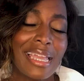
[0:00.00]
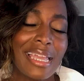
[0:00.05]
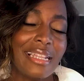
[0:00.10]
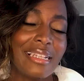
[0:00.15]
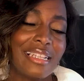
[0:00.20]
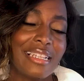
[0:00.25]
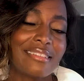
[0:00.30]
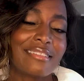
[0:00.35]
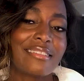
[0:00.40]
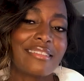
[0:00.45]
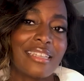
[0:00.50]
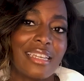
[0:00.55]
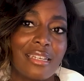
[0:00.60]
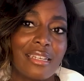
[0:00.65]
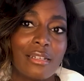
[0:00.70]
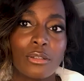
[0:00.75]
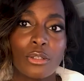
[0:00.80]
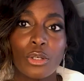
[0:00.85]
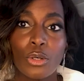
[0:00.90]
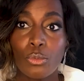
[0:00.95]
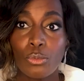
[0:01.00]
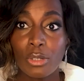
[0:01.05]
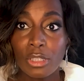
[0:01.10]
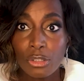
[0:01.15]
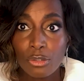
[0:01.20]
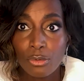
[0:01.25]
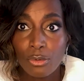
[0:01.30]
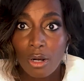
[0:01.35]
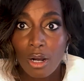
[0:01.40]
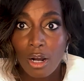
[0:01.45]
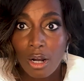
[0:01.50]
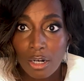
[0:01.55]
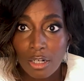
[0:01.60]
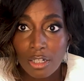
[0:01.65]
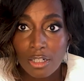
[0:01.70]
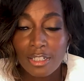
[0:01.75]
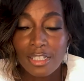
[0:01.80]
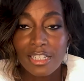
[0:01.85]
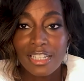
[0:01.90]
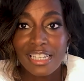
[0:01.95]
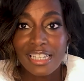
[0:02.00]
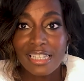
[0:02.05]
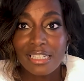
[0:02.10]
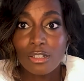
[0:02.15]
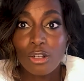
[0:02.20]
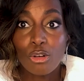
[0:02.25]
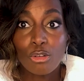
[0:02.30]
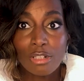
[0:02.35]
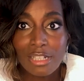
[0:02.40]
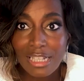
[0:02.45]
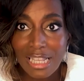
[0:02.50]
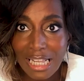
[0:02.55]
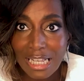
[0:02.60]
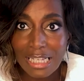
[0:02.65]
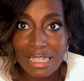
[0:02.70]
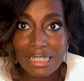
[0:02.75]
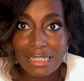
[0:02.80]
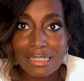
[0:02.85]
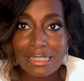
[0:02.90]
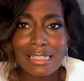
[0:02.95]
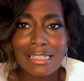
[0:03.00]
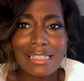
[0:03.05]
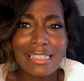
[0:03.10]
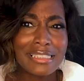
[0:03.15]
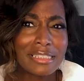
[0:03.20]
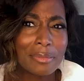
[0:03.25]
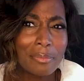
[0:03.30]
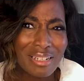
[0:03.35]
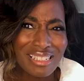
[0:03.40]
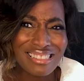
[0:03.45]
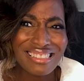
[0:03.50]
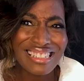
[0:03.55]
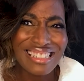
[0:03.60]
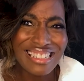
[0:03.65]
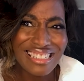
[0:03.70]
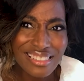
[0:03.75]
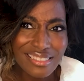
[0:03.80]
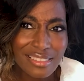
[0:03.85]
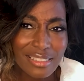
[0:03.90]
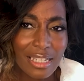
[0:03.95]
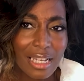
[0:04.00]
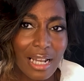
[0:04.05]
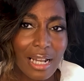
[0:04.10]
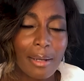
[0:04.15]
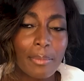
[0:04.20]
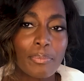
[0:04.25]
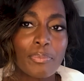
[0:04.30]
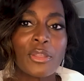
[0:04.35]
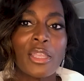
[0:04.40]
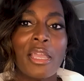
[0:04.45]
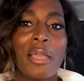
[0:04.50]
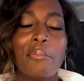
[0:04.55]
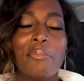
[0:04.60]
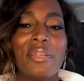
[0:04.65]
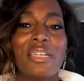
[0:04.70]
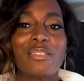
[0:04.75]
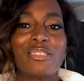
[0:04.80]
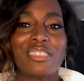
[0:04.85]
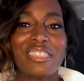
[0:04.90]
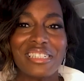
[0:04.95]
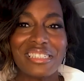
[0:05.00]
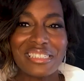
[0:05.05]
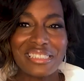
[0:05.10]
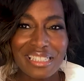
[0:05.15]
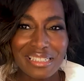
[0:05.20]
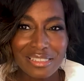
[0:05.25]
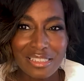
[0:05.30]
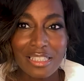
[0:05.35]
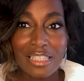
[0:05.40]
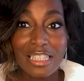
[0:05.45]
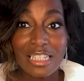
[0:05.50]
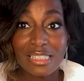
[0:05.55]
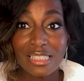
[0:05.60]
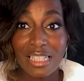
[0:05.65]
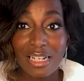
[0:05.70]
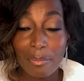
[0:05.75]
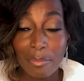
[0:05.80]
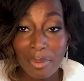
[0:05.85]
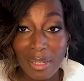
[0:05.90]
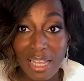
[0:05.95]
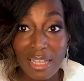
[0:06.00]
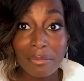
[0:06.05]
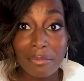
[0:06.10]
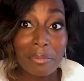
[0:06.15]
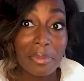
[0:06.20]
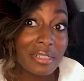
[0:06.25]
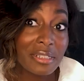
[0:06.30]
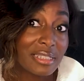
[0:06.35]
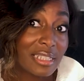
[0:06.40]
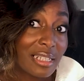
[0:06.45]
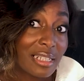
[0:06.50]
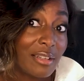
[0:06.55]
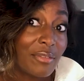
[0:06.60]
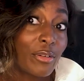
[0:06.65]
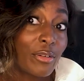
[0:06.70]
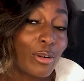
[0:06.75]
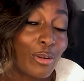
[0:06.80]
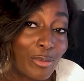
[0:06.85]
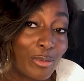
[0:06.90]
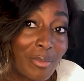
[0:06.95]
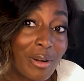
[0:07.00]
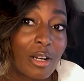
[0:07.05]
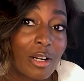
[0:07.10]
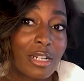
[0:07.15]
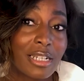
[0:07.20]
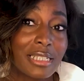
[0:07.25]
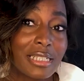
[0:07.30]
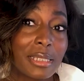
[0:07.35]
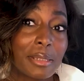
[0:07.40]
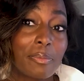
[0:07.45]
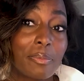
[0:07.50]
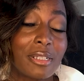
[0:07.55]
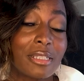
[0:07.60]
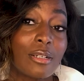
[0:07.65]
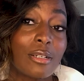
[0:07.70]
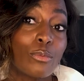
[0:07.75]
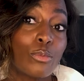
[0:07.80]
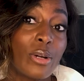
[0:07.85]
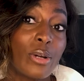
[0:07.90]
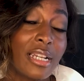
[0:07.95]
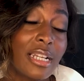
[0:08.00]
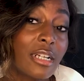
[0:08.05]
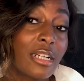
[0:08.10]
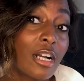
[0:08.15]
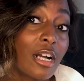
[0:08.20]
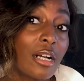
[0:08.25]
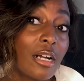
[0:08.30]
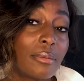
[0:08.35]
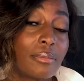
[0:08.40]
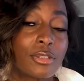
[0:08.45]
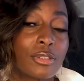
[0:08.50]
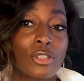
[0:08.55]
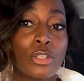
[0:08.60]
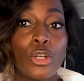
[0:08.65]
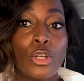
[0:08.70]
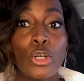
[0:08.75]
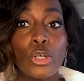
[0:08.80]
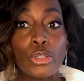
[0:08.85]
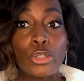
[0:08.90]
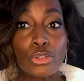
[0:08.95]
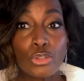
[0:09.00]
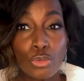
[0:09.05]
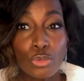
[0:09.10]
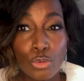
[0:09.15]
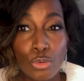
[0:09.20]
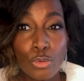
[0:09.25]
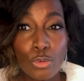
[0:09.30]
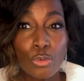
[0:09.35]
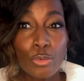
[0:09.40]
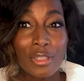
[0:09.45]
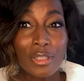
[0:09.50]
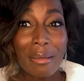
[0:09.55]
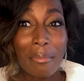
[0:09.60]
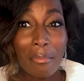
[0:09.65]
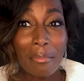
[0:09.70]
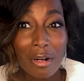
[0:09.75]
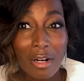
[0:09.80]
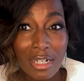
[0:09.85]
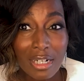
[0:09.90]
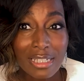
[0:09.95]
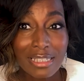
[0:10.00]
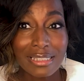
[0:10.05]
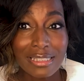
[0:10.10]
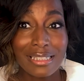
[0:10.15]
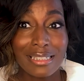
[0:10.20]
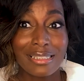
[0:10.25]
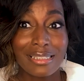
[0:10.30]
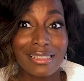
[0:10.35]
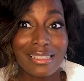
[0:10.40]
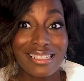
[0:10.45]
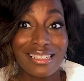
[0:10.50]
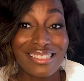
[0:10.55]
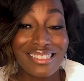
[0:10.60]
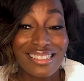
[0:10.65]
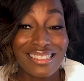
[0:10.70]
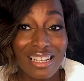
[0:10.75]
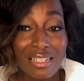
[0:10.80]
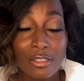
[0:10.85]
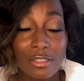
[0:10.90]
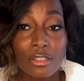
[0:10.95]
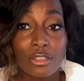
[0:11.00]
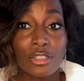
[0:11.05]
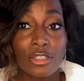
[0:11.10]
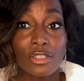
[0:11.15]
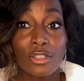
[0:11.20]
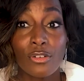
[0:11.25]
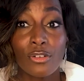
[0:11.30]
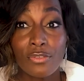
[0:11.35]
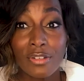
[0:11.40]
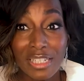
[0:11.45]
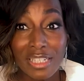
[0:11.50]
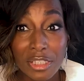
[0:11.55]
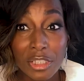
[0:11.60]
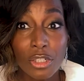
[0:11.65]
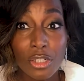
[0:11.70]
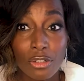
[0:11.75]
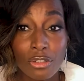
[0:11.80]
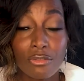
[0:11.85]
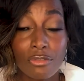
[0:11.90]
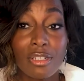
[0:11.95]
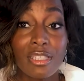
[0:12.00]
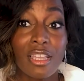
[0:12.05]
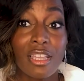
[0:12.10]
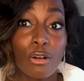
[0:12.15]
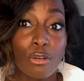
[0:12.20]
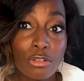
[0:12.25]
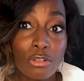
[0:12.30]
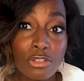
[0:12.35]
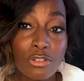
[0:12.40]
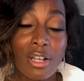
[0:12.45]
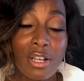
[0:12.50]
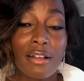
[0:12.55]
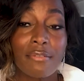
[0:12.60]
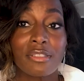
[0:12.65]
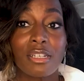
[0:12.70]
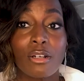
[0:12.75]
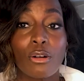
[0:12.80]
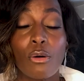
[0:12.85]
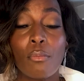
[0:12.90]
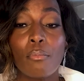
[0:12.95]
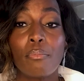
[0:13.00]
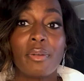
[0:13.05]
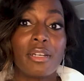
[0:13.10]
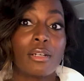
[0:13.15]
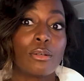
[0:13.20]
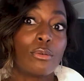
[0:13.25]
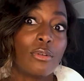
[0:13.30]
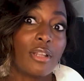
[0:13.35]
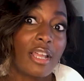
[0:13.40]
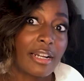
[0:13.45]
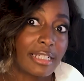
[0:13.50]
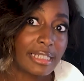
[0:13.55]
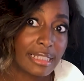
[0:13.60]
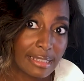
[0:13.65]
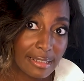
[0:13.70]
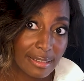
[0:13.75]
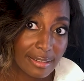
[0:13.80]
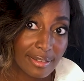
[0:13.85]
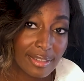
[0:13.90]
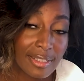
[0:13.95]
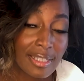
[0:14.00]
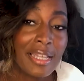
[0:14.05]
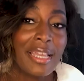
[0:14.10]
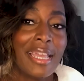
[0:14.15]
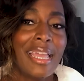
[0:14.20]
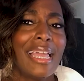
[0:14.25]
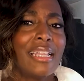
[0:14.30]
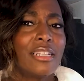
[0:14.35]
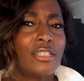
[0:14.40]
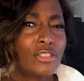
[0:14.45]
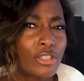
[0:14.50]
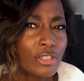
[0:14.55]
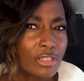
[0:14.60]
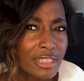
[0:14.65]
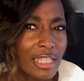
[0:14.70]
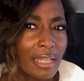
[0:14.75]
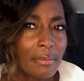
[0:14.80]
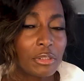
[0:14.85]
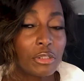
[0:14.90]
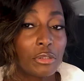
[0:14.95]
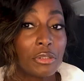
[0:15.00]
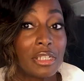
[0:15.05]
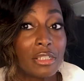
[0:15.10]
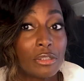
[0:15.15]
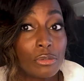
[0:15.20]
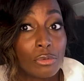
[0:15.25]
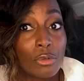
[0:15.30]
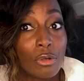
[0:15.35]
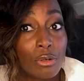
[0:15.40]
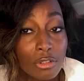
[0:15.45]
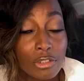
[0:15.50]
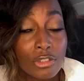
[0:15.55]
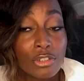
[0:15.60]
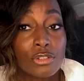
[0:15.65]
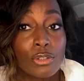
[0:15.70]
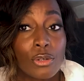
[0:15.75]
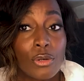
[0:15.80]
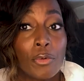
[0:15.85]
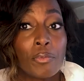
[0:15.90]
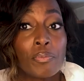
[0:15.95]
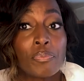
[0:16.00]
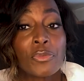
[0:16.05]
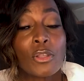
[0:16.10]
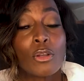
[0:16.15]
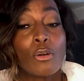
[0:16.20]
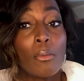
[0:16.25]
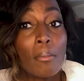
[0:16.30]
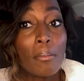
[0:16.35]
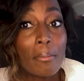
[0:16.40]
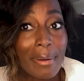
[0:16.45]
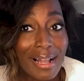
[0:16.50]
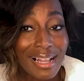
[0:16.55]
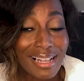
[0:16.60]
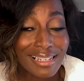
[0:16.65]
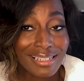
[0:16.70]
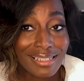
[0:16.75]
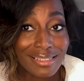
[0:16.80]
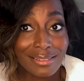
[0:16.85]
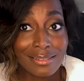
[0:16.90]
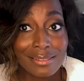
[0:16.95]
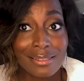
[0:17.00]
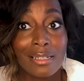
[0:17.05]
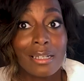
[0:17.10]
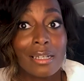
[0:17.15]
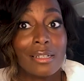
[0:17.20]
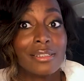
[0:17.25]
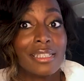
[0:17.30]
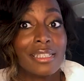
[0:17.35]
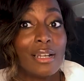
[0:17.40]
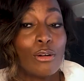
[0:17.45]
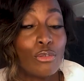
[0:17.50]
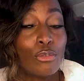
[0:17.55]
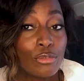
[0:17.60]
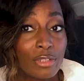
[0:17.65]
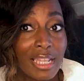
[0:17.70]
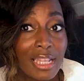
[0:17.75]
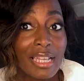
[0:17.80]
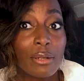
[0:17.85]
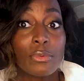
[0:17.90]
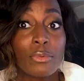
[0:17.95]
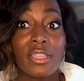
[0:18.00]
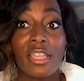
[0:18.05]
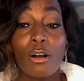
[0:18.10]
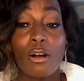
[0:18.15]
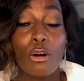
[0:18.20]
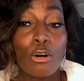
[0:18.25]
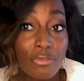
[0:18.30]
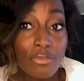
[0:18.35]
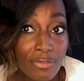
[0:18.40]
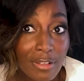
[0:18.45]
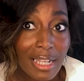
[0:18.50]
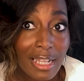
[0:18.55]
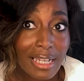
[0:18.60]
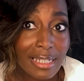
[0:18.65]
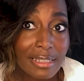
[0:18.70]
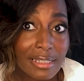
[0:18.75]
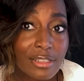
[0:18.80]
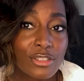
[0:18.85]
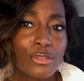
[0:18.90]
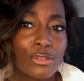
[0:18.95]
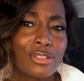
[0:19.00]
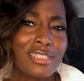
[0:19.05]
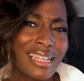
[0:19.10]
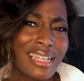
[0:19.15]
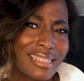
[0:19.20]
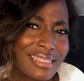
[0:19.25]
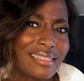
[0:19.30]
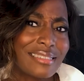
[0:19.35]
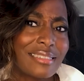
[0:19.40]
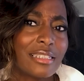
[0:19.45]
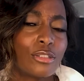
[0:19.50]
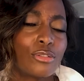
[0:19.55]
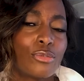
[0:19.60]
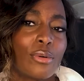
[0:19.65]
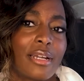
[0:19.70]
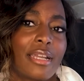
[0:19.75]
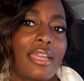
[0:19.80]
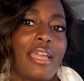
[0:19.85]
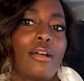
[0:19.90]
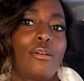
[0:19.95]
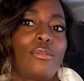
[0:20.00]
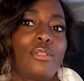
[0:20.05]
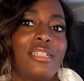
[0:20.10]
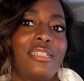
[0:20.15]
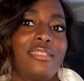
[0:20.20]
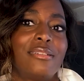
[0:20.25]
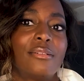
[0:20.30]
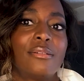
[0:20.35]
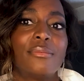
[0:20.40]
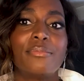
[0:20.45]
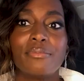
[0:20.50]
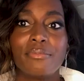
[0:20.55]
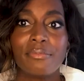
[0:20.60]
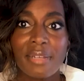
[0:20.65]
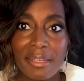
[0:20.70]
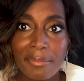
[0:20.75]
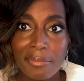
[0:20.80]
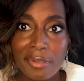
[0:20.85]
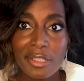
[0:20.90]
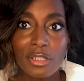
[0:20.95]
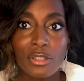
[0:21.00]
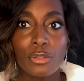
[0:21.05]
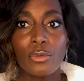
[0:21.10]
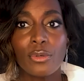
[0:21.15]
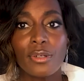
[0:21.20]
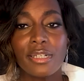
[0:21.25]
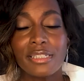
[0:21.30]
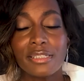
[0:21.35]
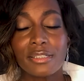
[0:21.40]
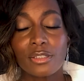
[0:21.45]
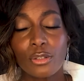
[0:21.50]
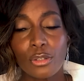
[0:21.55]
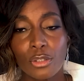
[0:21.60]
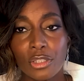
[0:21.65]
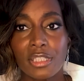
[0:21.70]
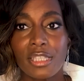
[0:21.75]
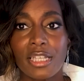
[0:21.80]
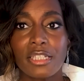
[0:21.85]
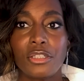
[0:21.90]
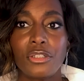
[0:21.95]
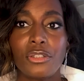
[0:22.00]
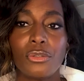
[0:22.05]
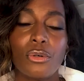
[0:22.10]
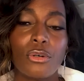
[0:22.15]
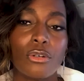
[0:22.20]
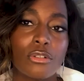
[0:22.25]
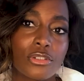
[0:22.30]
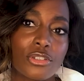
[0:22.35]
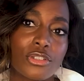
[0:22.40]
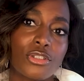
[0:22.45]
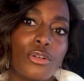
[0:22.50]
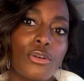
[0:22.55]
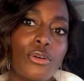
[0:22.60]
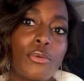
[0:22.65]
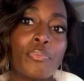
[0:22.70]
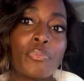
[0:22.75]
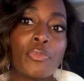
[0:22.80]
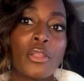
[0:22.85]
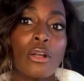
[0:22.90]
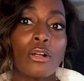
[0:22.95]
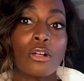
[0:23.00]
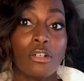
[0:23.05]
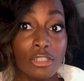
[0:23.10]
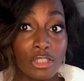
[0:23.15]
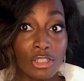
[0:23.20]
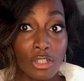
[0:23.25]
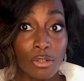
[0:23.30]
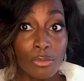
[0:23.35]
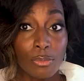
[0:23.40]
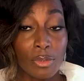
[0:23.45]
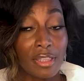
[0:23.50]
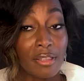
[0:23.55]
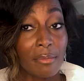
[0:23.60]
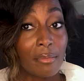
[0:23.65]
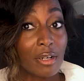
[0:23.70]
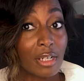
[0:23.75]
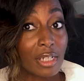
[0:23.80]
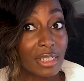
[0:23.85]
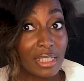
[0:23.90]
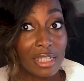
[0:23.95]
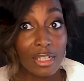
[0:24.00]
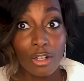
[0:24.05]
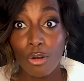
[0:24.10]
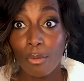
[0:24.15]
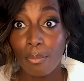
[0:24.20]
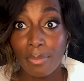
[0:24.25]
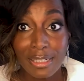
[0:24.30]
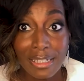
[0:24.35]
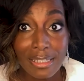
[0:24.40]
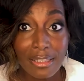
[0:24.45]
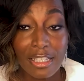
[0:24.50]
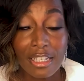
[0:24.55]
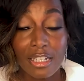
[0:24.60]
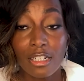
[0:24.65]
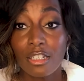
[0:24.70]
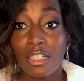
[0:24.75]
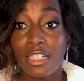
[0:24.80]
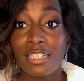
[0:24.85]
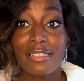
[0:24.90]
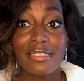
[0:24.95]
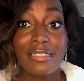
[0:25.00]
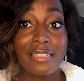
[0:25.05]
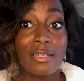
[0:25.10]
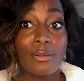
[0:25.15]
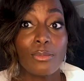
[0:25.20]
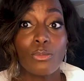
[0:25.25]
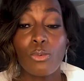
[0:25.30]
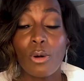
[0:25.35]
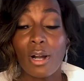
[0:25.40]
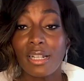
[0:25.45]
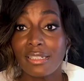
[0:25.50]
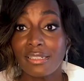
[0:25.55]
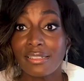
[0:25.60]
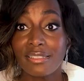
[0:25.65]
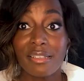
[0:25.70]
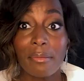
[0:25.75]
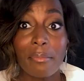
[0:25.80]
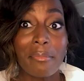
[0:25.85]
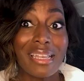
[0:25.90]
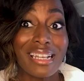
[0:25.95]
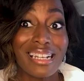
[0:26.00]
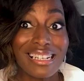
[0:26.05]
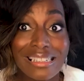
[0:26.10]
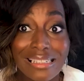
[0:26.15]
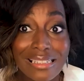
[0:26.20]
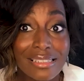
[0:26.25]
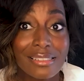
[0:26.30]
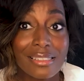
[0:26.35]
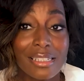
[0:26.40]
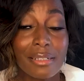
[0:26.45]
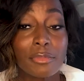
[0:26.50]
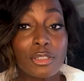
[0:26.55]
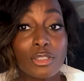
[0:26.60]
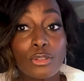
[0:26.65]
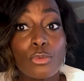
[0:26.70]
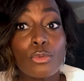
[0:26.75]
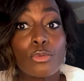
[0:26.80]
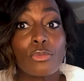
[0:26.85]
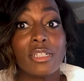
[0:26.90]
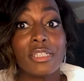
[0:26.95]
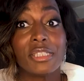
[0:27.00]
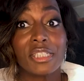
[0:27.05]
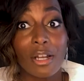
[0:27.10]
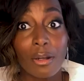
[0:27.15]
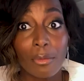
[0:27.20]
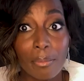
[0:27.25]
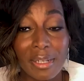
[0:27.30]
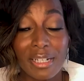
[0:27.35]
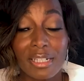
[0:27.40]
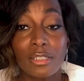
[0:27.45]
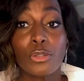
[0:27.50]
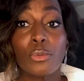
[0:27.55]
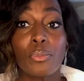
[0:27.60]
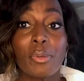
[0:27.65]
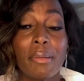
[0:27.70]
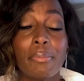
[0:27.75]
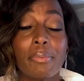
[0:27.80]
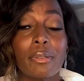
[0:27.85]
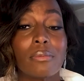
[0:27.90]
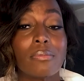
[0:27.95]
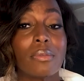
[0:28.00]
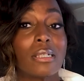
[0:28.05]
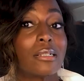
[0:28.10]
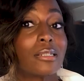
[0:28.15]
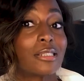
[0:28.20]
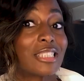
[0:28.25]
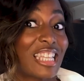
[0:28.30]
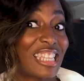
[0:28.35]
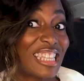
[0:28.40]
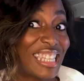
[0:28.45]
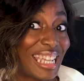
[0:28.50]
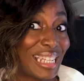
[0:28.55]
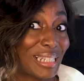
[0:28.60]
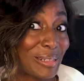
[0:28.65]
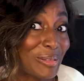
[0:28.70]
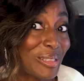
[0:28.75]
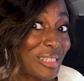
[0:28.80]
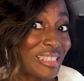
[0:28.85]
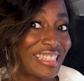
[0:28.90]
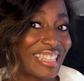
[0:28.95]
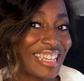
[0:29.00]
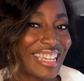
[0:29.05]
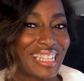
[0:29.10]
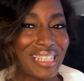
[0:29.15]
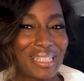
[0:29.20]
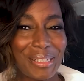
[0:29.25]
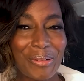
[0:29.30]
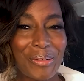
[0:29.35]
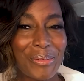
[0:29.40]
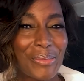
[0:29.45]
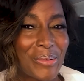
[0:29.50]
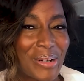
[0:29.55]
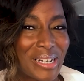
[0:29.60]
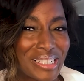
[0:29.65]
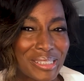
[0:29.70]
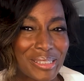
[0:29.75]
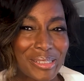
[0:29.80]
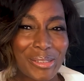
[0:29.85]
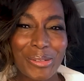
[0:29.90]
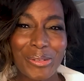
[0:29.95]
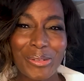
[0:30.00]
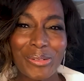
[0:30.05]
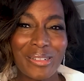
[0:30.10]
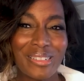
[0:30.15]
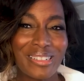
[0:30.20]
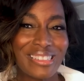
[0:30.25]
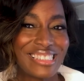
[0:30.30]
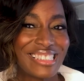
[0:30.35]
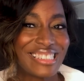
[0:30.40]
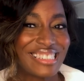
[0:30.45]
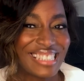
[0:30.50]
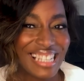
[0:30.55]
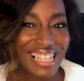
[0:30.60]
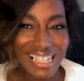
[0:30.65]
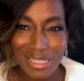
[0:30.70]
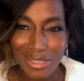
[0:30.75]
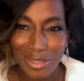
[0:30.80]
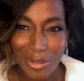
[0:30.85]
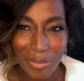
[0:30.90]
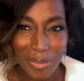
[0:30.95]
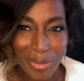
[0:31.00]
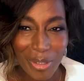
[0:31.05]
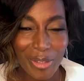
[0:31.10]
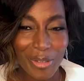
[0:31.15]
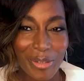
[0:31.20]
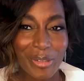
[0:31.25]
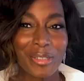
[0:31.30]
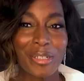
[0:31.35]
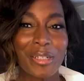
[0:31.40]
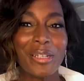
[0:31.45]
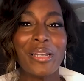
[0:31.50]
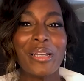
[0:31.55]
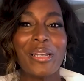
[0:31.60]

And let's say when you are in online, it's much easier because there is certain things that apply basically for all markets. But when it comes to the marketing standards of each country, they also have their own peculiarities. And sometimes you need to also combine the online with the offline. So take this into account and maybe you it's good that you also consult with a marketing company there and see what is the mechanisms to reach out better to people because at the end of the day you want to sell your product.